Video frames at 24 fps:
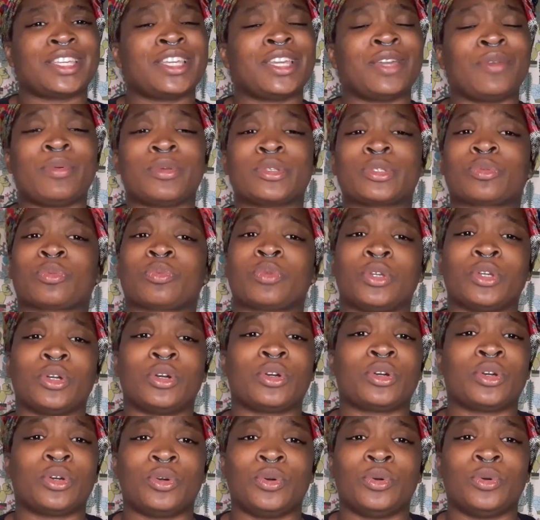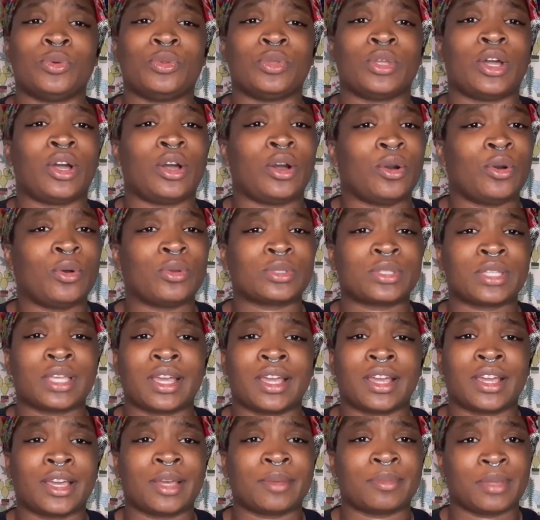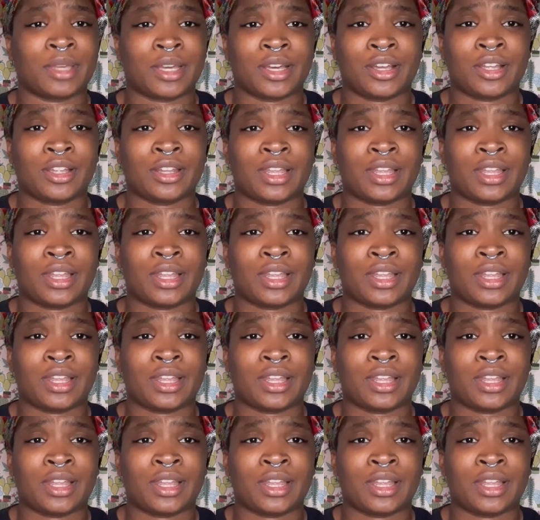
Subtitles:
he was real cool the whole time, y'all.